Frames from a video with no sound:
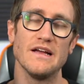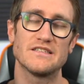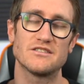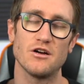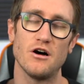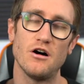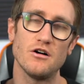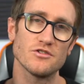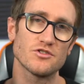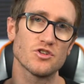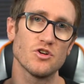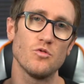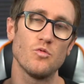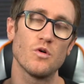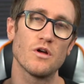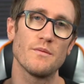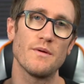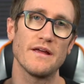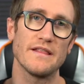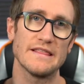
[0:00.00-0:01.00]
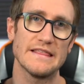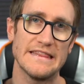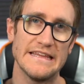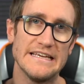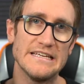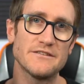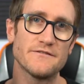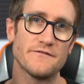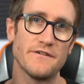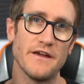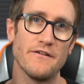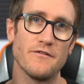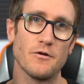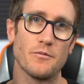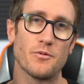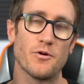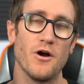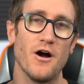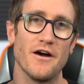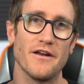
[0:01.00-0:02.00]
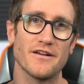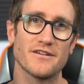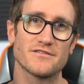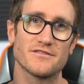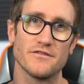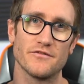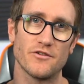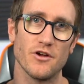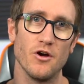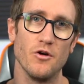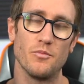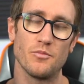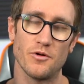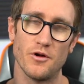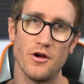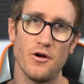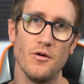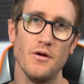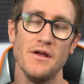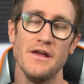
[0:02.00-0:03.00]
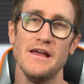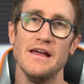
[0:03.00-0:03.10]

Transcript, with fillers: It's also one of my least favorite products of GoPro